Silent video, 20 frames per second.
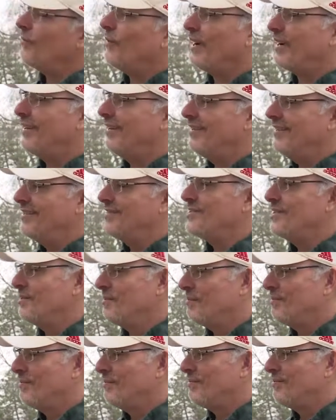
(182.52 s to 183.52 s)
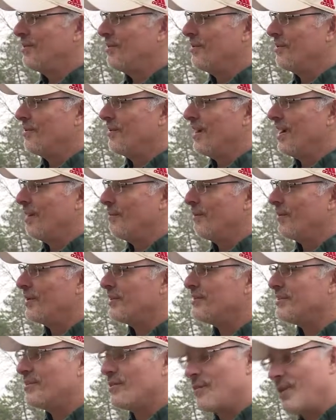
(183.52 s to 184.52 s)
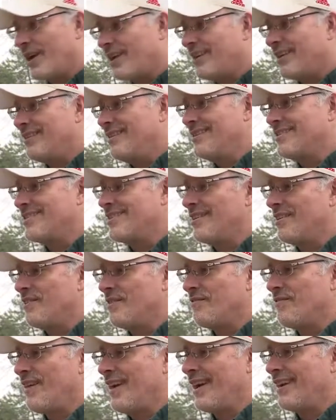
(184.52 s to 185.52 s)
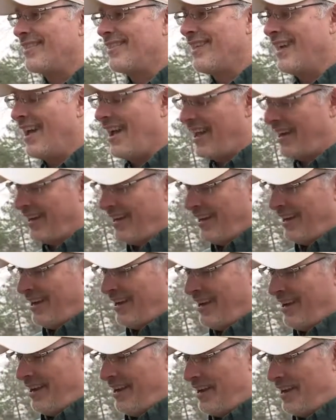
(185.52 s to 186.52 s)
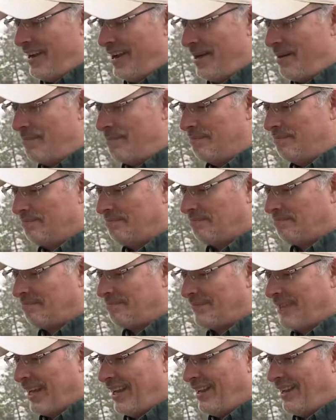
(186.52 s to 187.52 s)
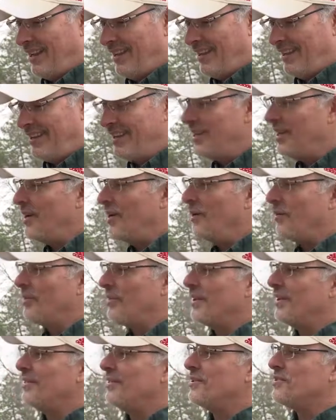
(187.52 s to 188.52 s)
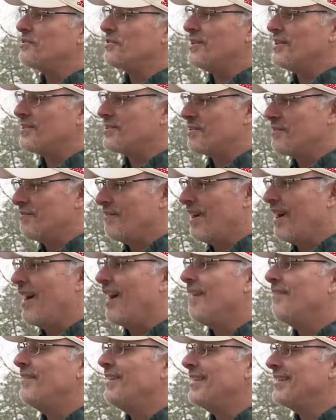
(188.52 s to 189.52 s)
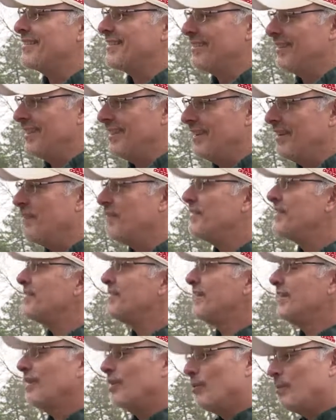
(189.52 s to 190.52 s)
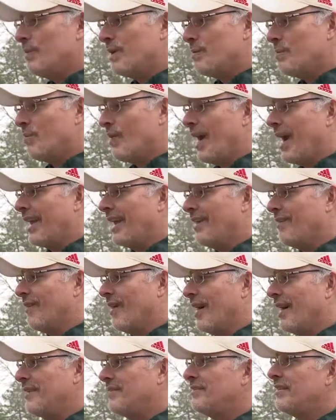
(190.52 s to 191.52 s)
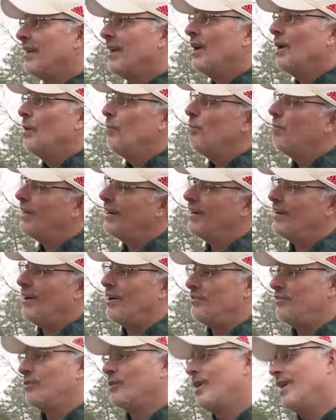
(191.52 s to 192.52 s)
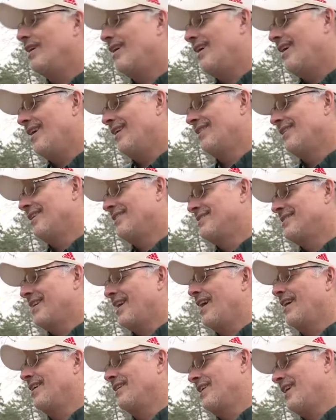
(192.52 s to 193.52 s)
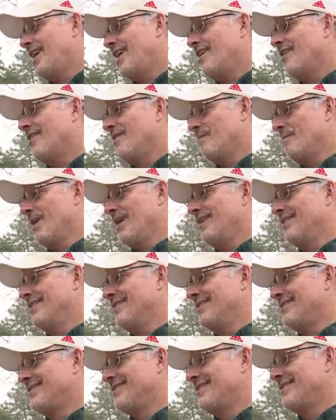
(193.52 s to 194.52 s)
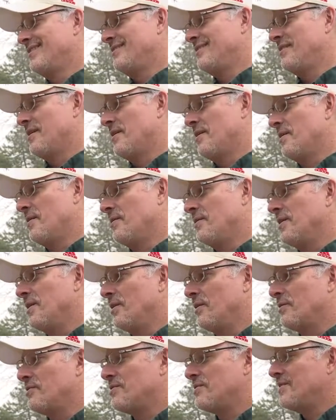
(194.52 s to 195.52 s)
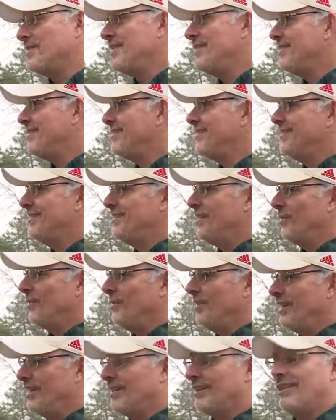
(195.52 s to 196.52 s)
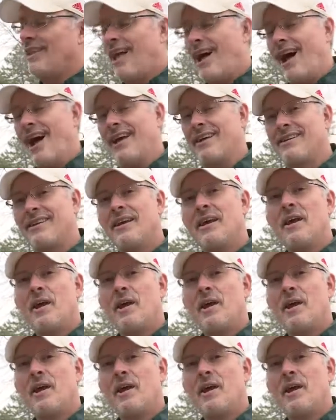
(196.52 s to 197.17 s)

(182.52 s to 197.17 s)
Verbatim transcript: recognition program, or it's the recognition of the fact that Um, you know, the, the tree has survived, it's lived, a little bit of bragging rights, but it also kind of highlights kind of care and maintenance. So, you know, trees don't need a lot,